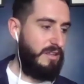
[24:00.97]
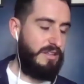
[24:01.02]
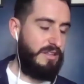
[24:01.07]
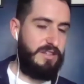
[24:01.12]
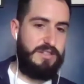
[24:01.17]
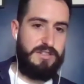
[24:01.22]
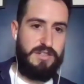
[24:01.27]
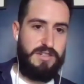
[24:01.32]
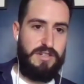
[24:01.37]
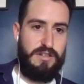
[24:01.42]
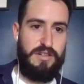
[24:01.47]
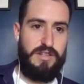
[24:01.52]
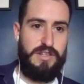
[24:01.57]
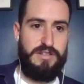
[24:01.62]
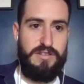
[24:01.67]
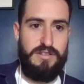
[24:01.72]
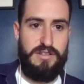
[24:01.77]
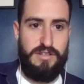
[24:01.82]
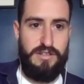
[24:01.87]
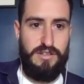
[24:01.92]

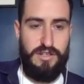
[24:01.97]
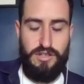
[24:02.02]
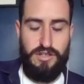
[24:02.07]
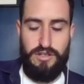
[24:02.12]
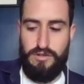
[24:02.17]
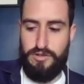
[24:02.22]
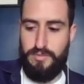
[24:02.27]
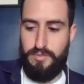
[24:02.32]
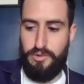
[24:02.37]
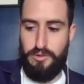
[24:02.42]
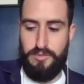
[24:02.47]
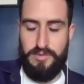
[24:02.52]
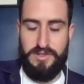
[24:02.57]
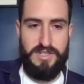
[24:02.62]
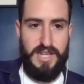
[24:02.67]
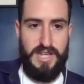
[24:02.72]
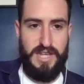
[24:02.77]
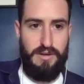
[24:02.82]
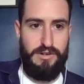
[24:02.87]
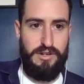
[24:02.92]
The huge boom in
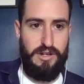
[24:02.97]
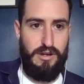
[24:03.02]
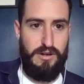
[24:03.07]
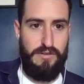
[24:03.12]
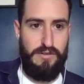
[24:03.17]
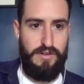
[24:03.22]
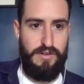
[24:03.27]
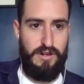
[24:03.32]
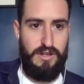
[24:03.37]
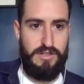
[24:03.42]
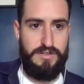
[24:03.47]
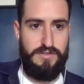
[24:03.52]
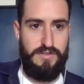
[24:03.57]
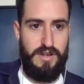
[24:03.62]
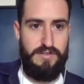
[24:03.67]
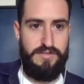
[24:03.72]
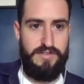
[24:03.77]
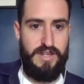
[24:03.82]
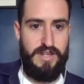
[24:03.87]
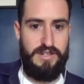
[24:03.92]
sourdough over the last
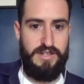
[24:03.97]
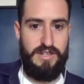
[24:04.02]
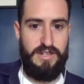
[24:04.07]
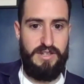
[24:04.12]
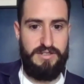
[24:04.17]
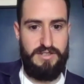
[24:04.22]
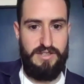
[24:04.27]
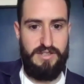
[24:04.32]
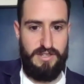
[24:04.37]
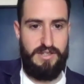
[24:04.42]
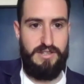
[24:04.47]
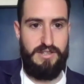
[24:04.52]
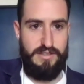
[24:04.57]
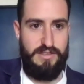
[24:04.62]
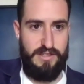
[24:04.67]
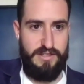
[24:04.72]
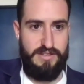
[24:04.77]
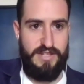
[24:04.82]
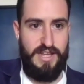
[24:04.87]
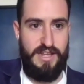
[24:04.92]
5-10 years.
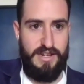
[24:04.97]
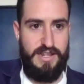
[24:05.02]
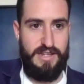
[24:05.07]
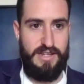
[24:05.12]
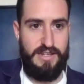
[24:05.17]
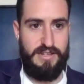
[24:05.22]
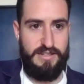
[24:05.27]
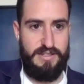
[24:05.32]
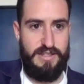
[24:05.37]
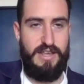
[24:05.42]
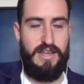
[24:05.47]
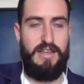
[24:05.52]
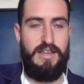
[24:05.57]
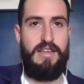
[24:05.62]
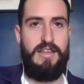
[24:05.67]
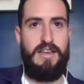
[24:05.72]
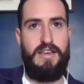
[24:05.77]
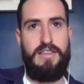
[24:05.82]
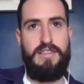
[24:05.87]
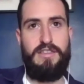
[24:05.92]
The technique is
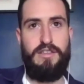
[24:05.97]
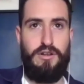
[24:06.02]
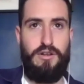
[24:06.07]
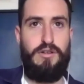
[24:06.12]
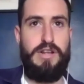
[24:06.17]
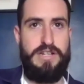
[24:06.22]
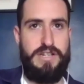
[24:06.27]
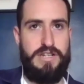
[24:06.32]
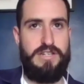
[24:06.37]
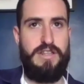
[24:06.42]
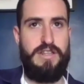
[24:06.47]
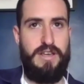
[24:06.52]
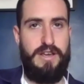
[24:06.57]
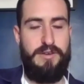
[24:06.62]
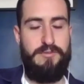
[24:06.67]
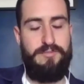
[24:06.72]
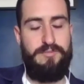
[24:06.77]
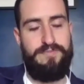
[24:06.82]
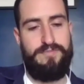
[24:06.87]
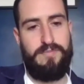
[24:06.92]
there, the knowledge is
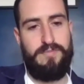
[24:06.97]
there.